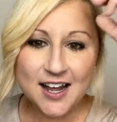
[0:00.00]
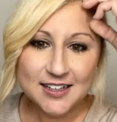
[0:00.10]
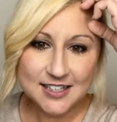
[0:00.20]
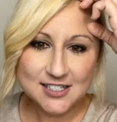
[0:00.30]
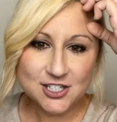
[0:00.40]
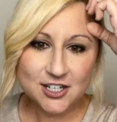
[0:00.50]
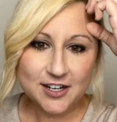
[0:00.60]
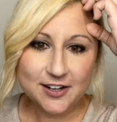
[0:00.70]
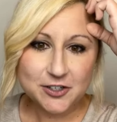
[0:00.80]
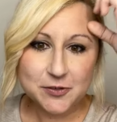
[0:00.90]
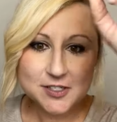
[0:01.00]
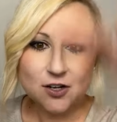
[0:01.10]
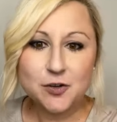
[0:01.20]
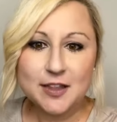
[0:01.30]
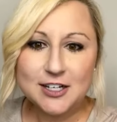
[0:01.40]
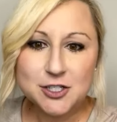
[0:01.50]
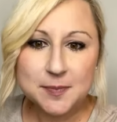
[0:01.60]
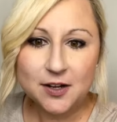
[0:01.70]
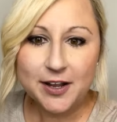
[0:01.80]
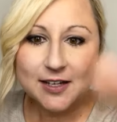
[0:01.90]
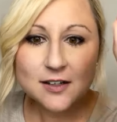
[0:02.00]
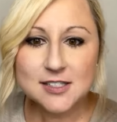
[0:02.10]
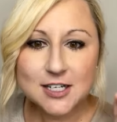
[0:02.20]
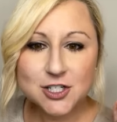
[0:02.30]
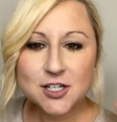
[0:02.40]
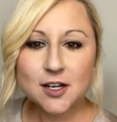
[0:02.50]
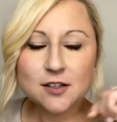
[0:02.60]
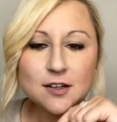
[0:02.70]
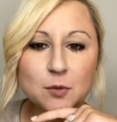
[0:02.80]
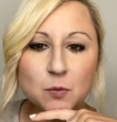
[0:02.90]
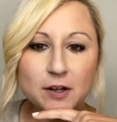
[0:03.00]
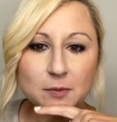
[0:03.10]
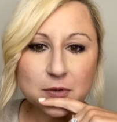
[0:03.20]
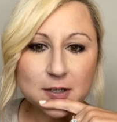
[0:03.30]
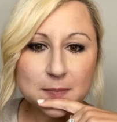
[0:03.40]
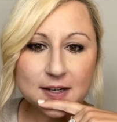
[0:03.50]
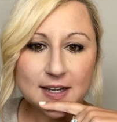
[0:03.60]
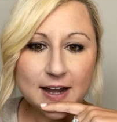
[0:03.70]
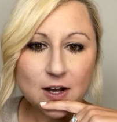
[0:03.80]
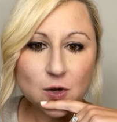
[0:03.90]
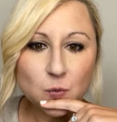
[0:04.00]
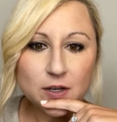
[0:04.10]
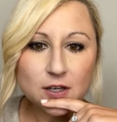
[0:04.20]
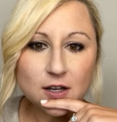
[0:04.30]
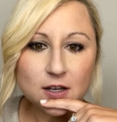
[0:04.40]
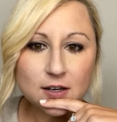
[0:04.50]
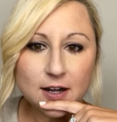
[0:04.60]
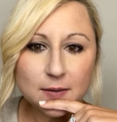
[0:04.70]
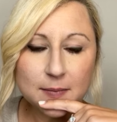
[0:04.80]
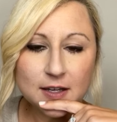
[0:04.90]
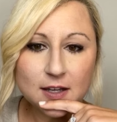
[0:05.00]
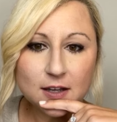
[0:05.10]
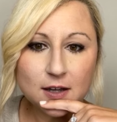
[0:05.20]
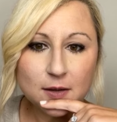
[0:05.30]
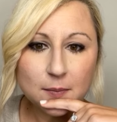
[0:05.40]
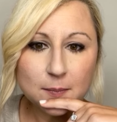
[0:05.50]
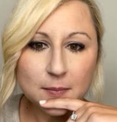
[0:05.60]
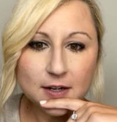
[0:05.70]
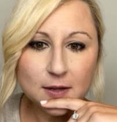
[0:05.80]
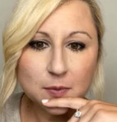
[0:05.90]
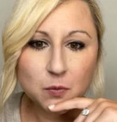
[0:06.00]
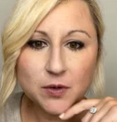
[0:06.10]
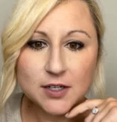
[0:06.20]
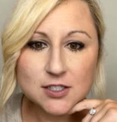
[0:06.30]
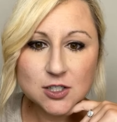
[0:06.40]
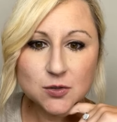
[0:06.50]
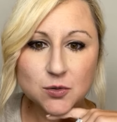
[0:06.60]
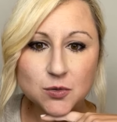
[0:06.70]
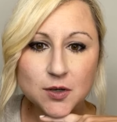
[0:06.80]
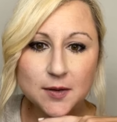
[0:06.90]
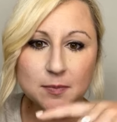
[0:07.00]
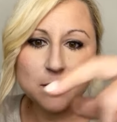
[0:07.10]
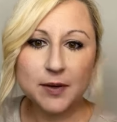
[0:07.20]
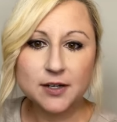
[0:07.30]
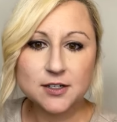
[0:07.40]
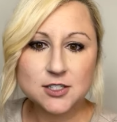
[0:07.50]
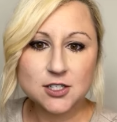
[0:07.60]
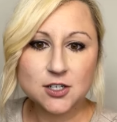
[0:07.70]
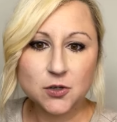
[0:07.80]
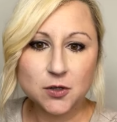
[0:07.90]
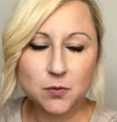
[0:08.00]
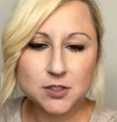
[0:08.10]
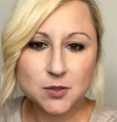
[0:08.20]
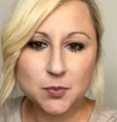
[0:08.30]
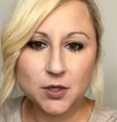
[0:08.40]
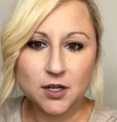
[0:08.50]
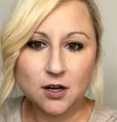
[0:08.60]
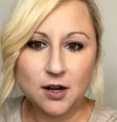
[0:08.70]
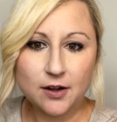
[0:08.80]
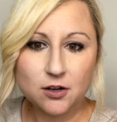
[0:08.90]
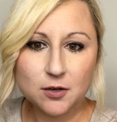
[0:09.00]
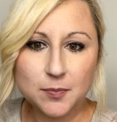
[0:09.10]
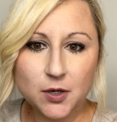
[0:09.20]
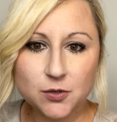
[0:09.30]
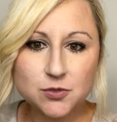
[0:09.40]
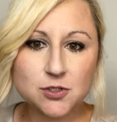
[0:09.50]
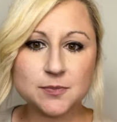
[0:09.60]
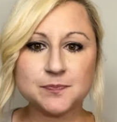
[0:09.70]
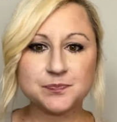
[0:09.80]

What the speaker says: Lisa Turner, I don't know where to, okay. Takesha, number 1, putting money out when not making money, but wanting to be better to knowing what to put out or post.